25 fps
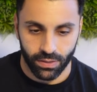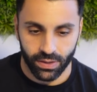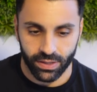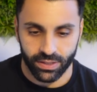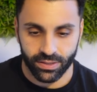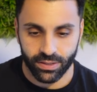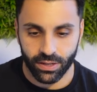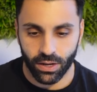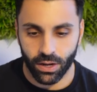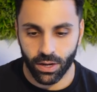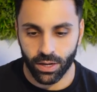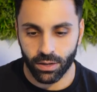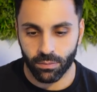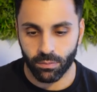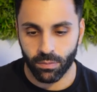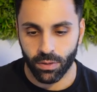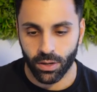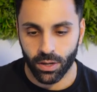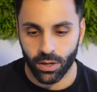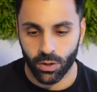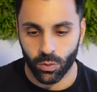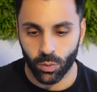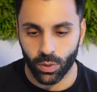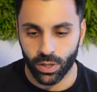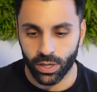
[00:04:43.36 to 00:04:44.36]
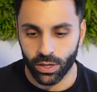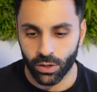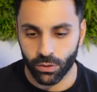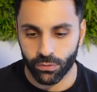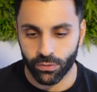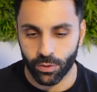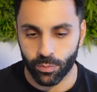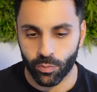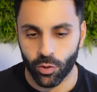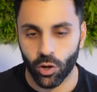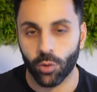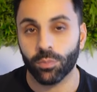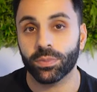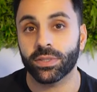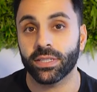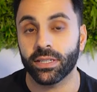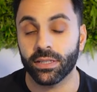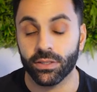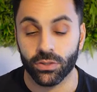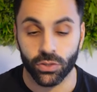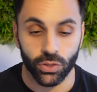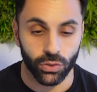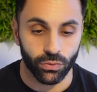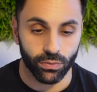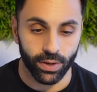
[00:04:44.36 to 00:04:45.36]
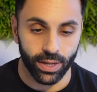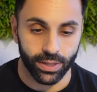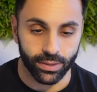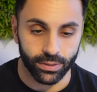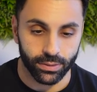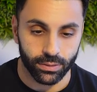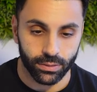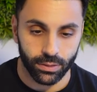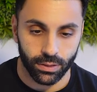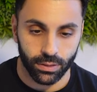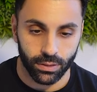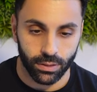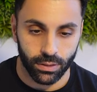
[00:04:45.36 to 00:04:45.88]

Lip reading: This time we look for properties to rent.